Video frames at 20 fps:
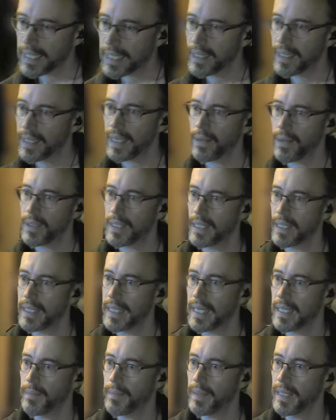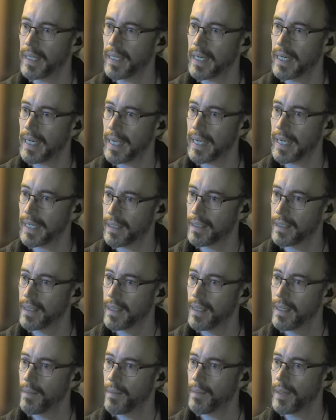How is the data being collected?
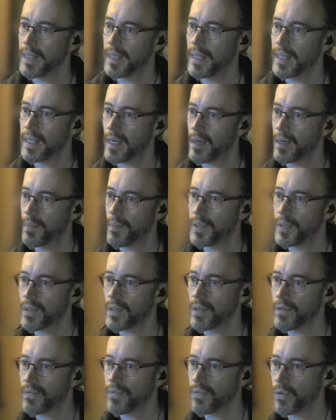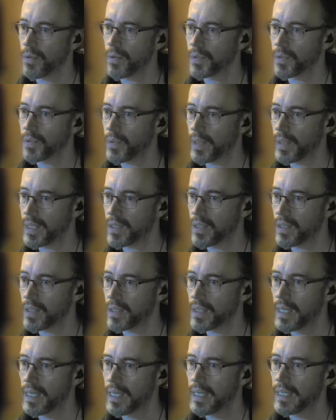By the therapist? Are there forms, questions,
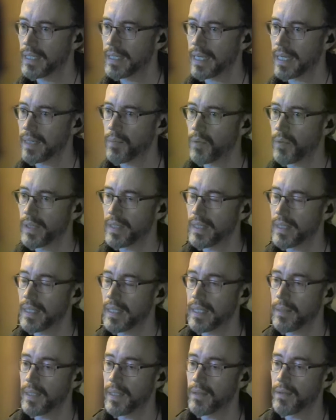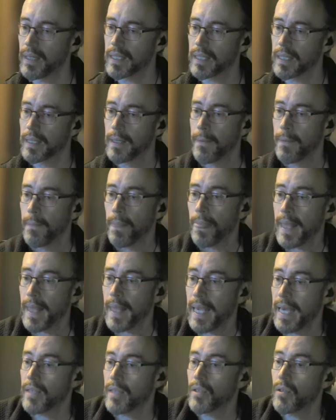data points that need to be addressed? Yeah,
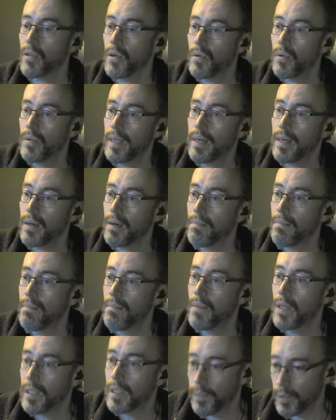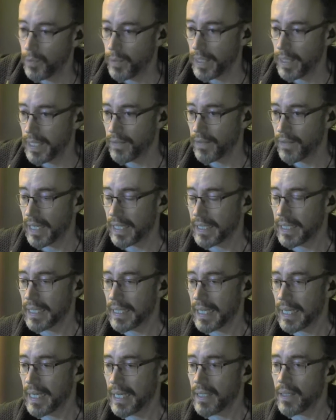so there are multiple ways of collecting
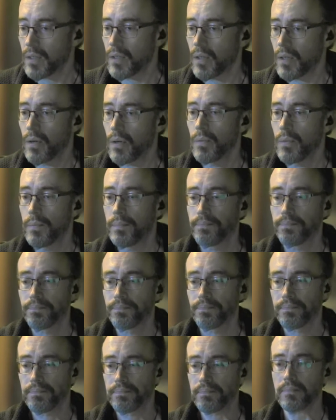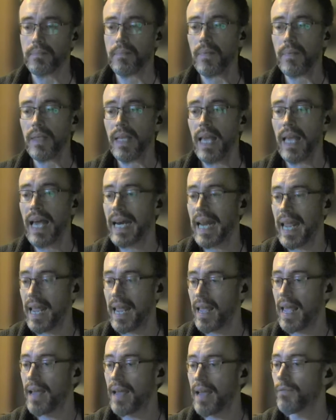data. So at
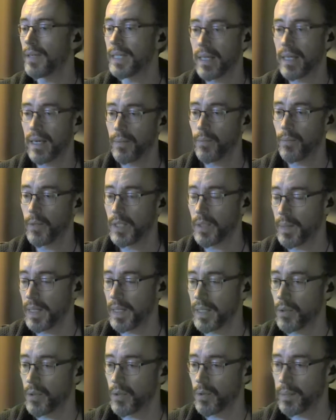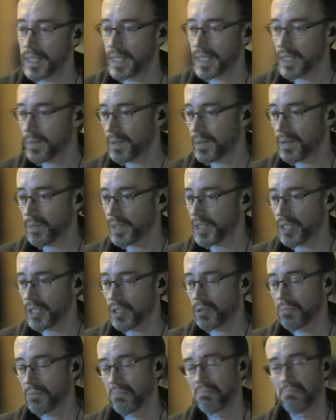every time we speak to a participant, which is
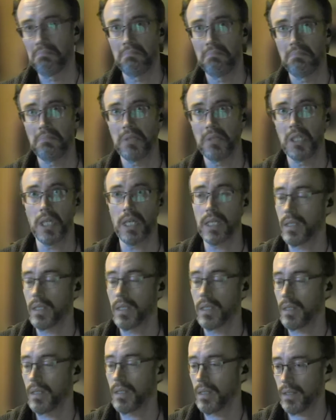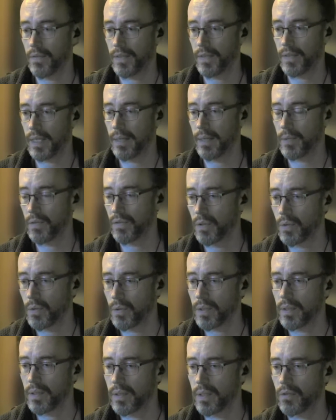dozens of times over the
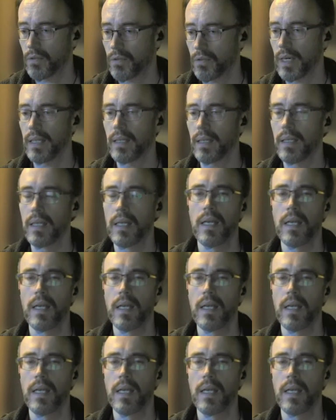course of the trial,